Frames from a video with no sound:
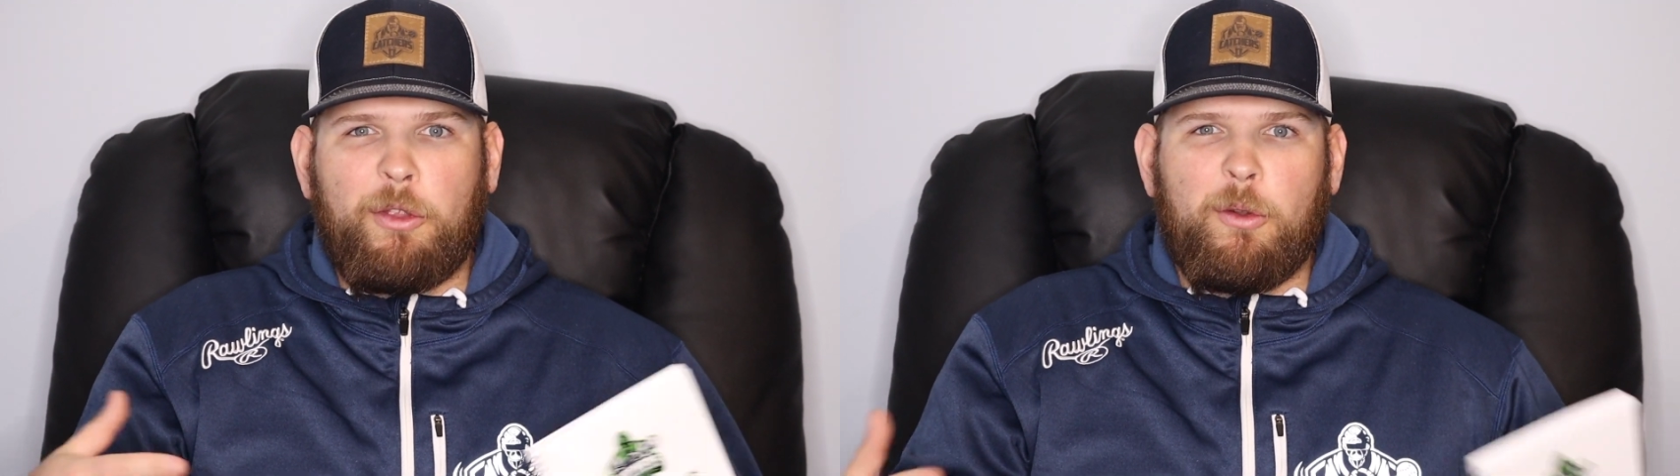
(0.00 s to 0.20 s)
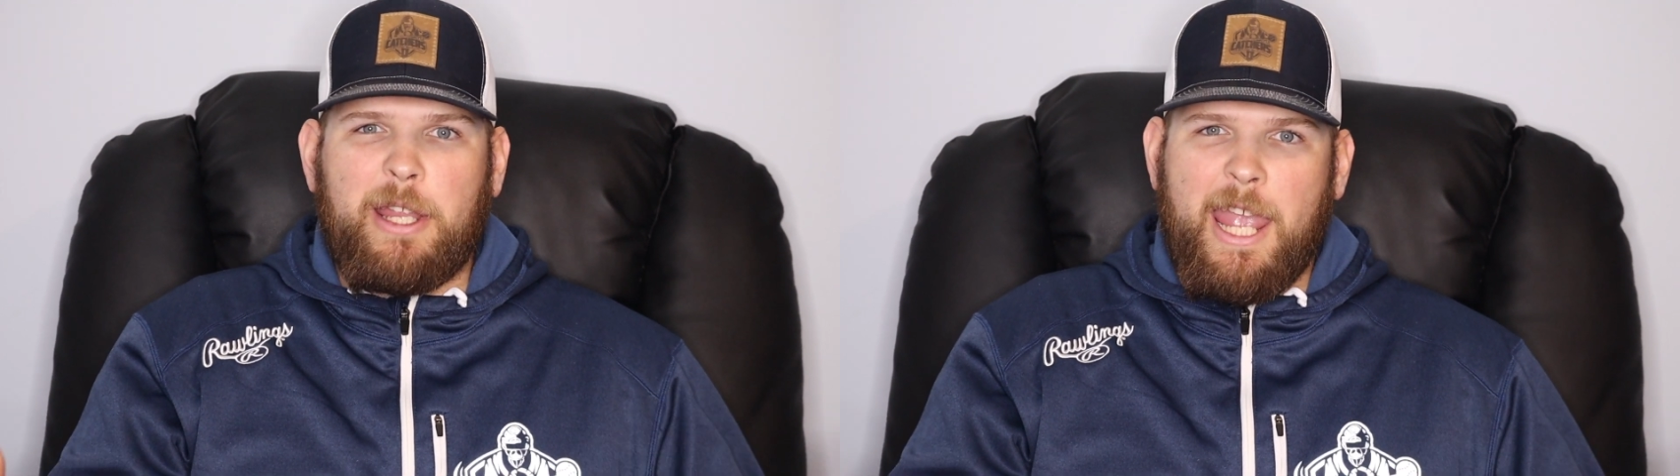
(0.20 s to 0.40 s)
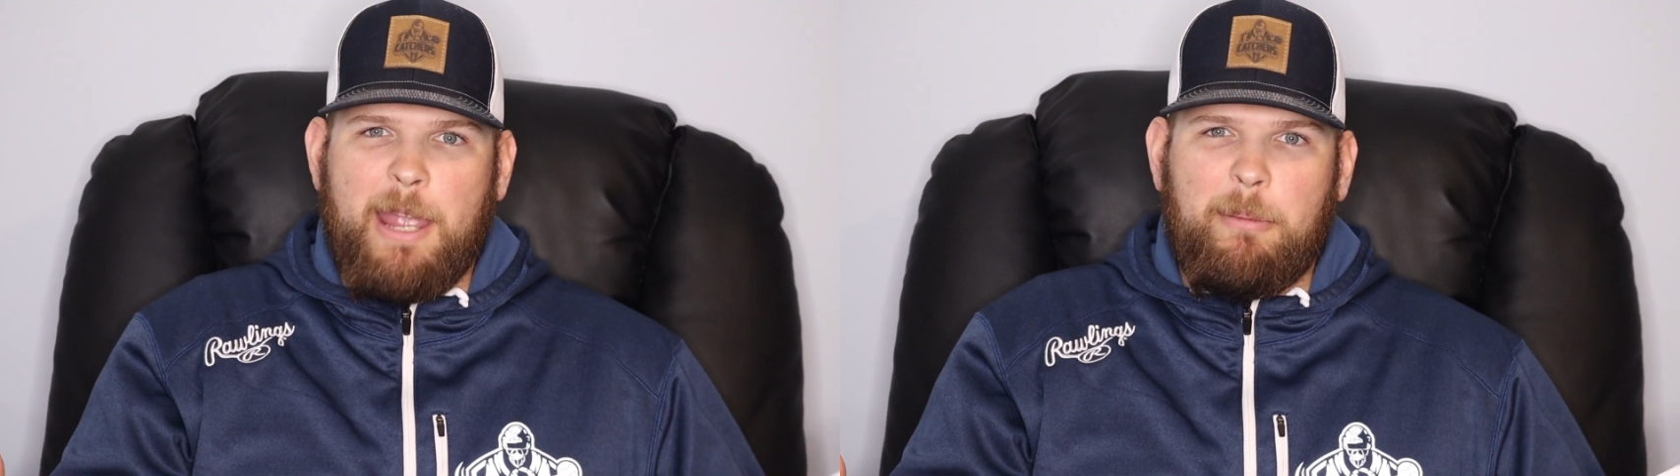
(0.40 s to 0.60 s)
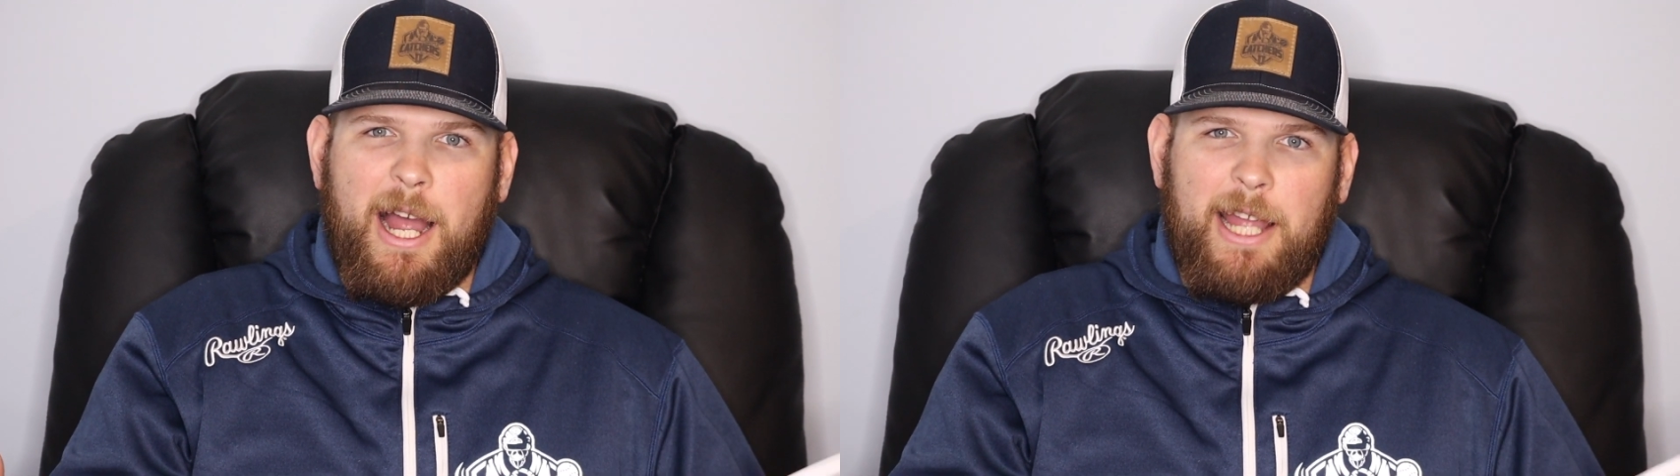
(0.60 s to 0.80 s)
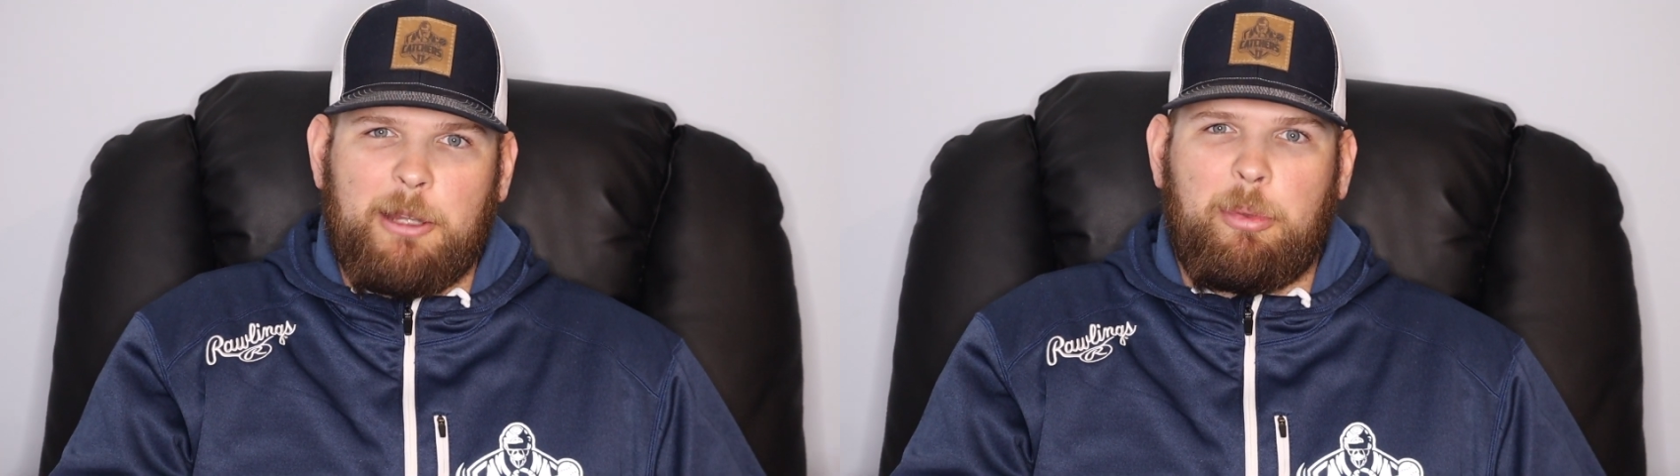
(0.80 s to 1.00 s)
through a game
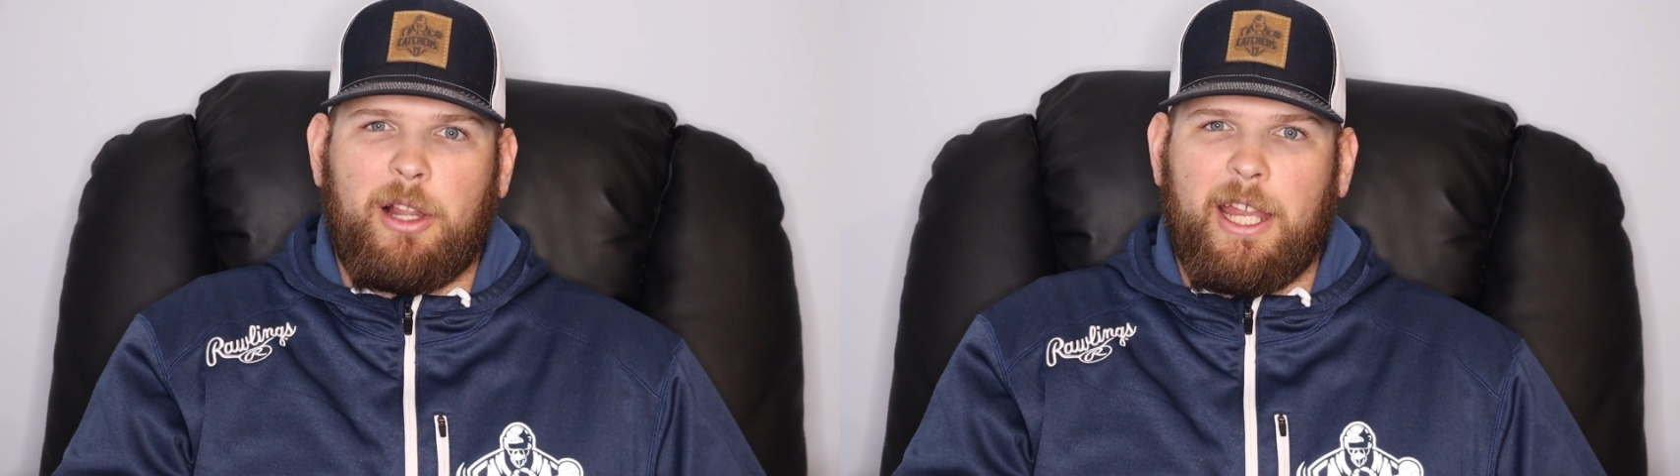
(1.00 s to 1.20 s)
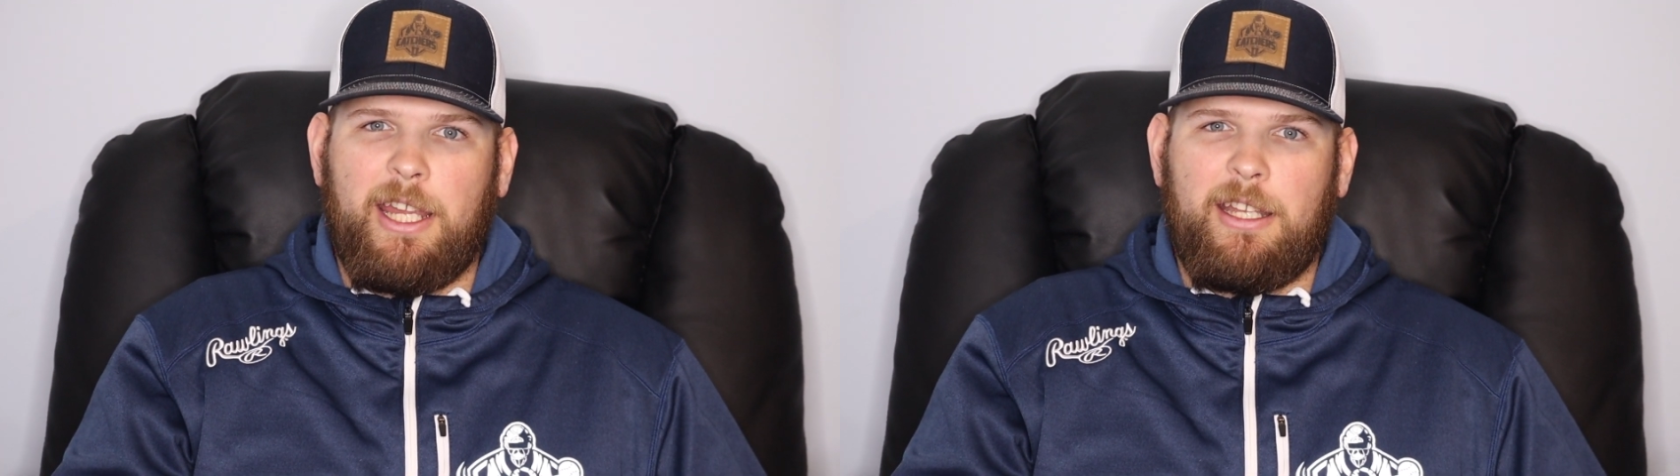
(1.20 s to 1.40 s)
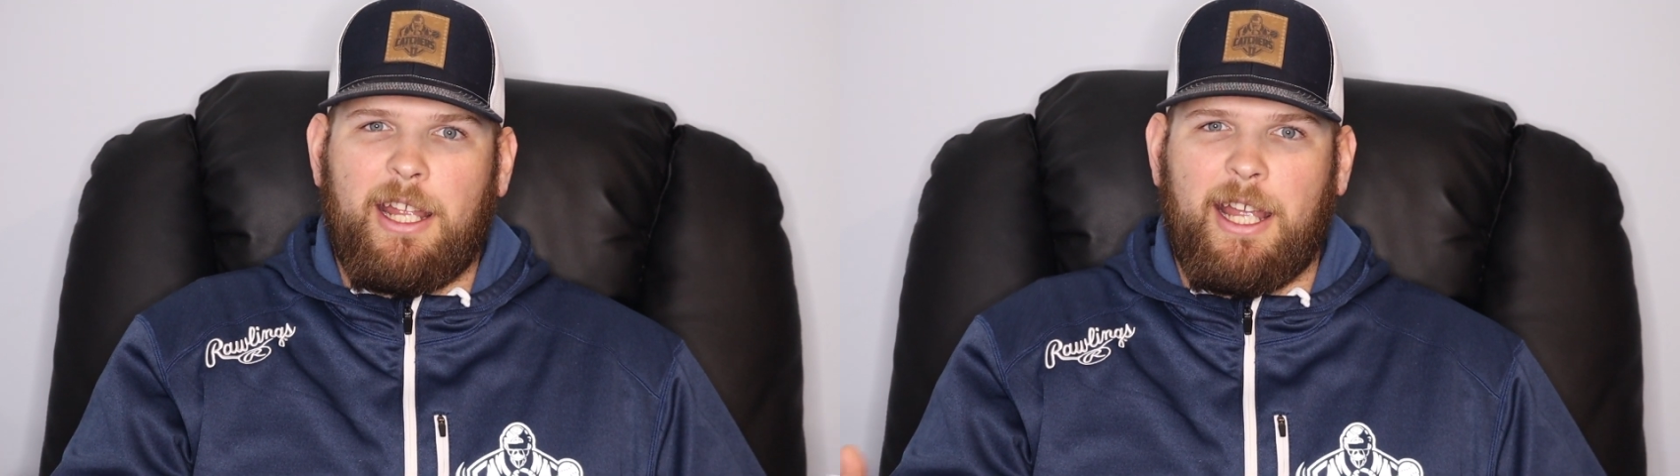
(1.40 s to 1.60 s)
behind the plate